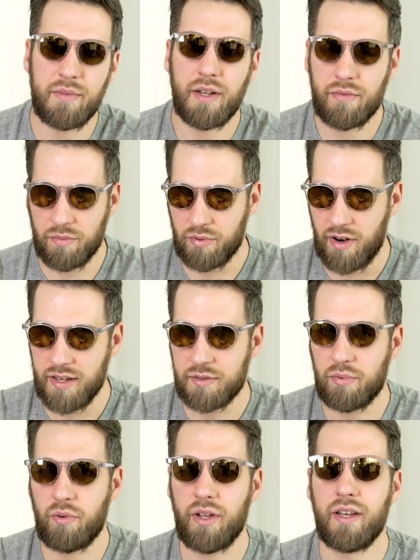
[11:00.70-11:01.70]
name, different
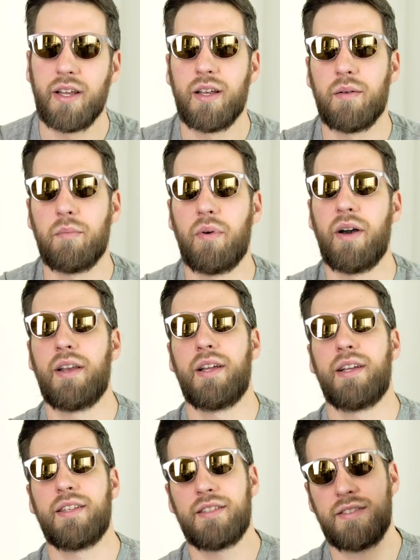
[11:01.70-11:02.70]
price point,
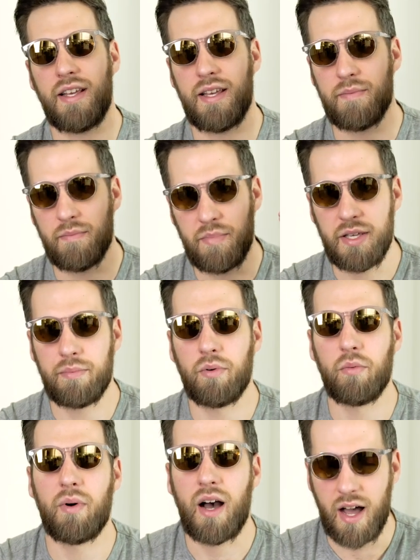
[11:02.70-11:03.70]
but same
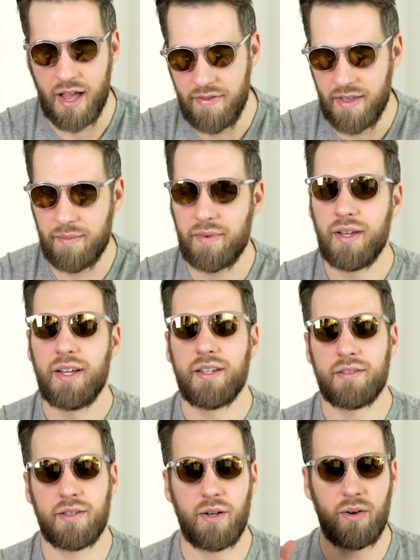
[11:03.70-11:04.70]
people behind them.
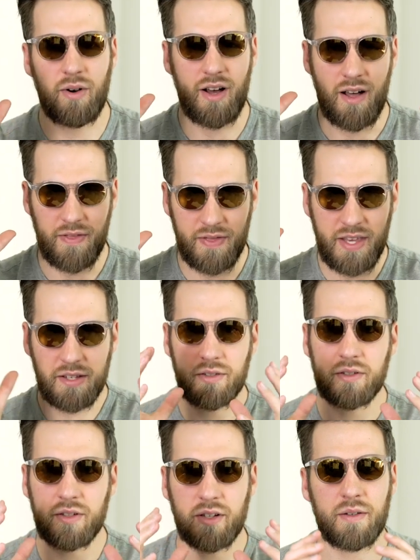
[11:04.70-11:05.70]
So
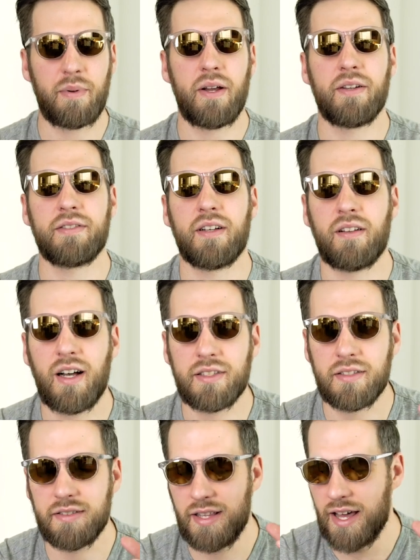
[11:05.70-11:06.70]
these are a pair of
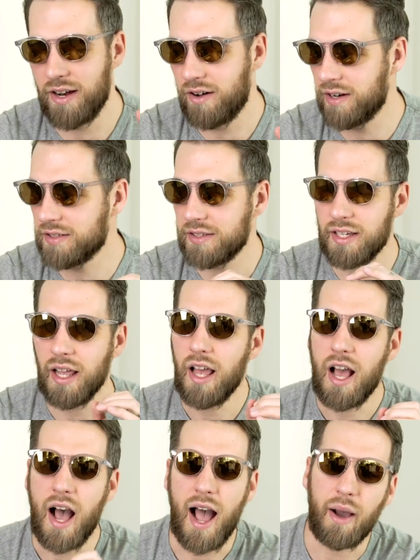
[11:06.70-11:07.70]
sunglasses that honestly,
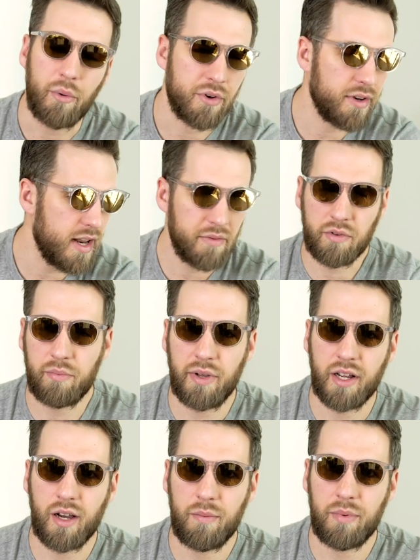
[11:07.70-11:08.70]
I would never
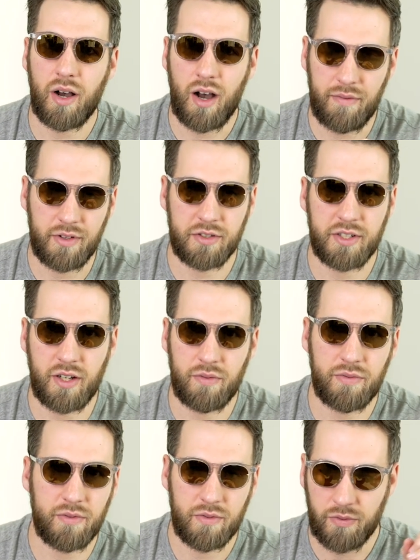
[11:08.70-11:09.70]
pick up off the
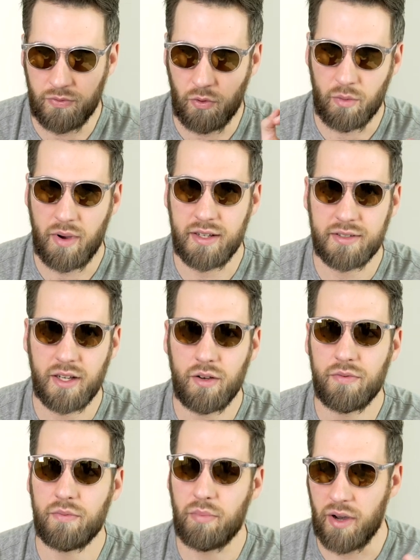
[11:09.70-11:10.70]
shelf for
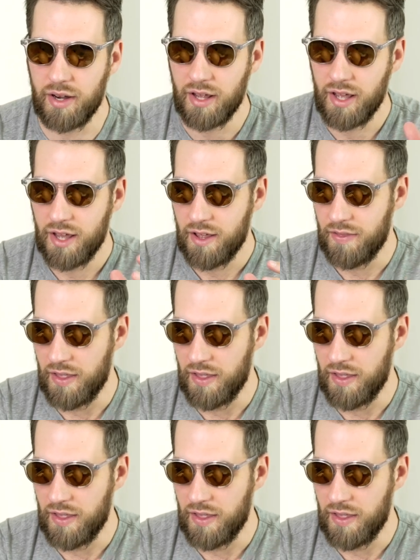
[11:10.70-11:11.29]
myself, but